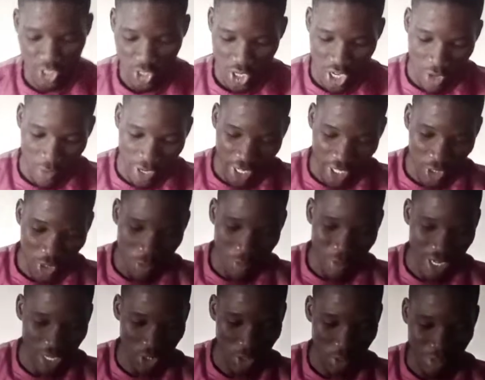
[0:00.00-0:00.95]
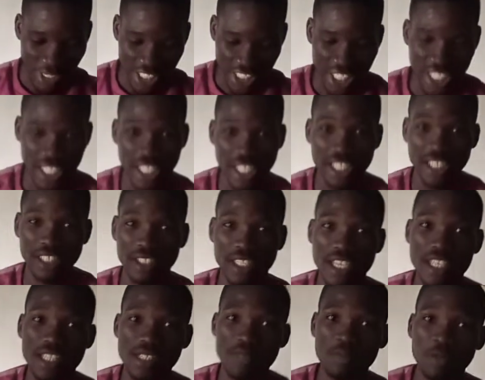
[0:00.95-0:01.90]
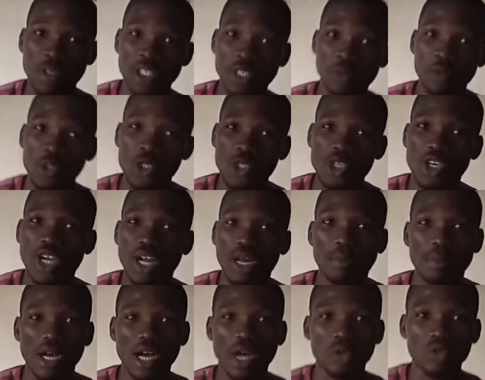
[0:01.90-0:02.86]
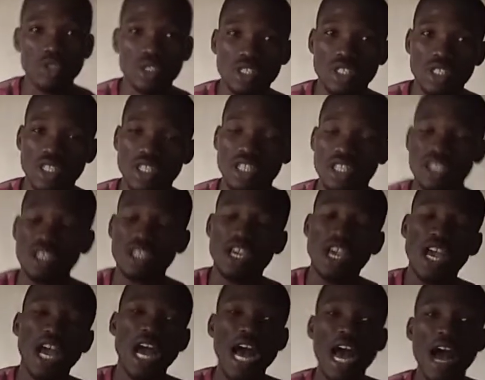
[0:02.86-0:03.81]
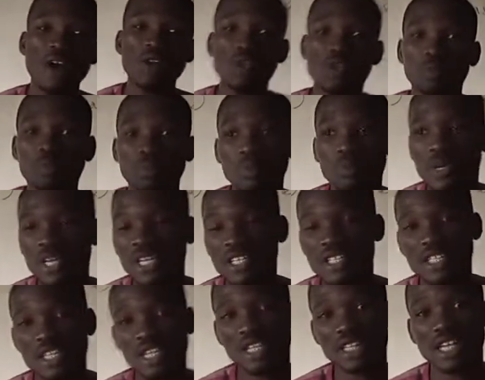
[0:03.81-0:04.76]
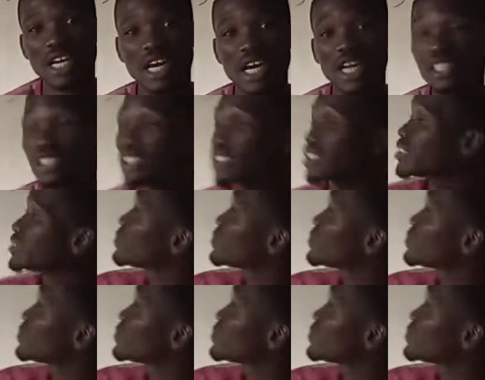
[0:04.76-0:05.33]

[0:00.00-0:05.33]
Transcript: Yeah, welcome back to my channel. This morning we talk about the how to prepare the standard